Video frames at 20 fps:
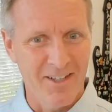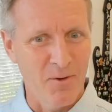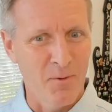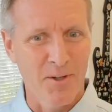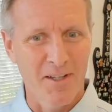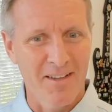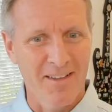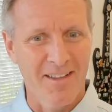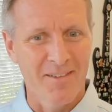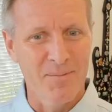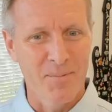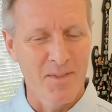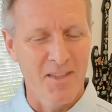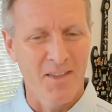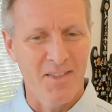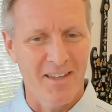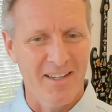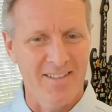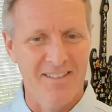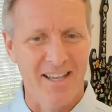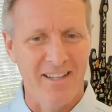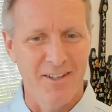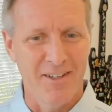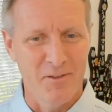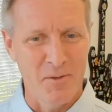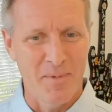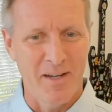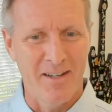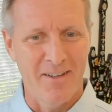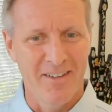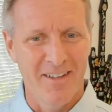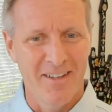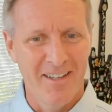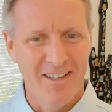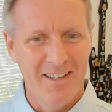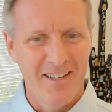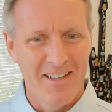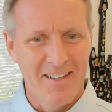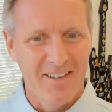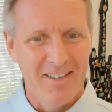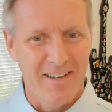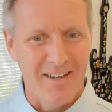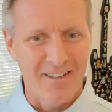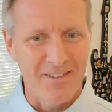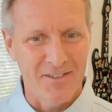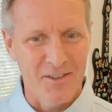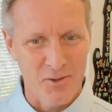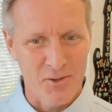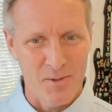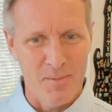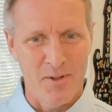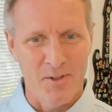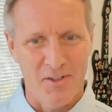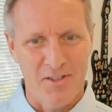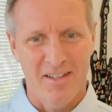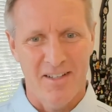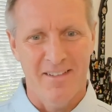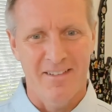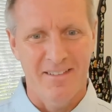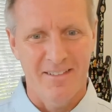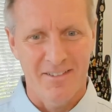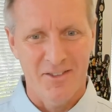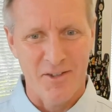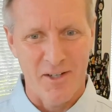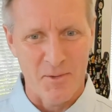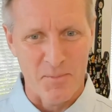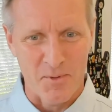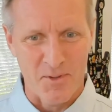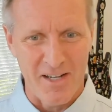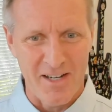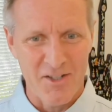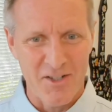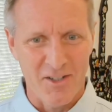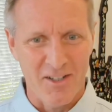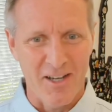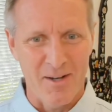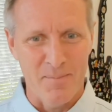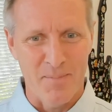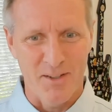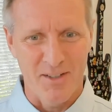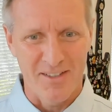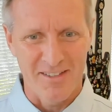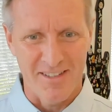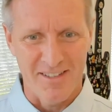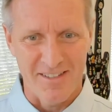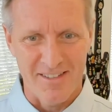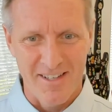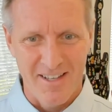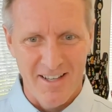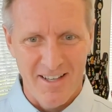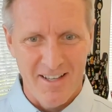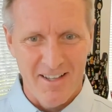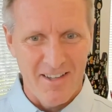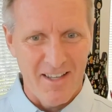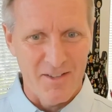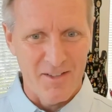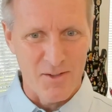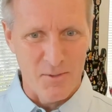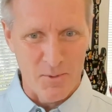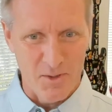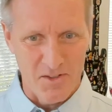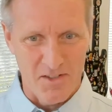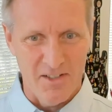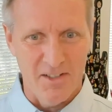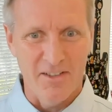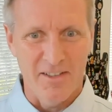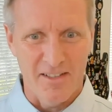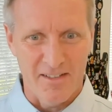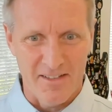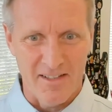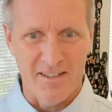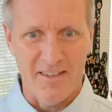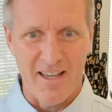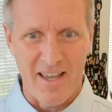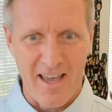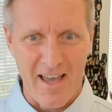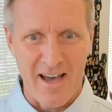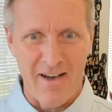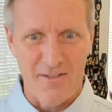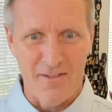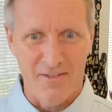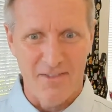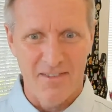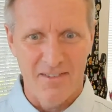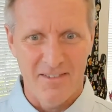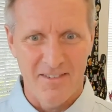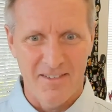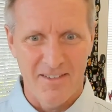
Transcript: You know, one of the, the things I love about uh, distributors and transportation companies is is the resilience that they have.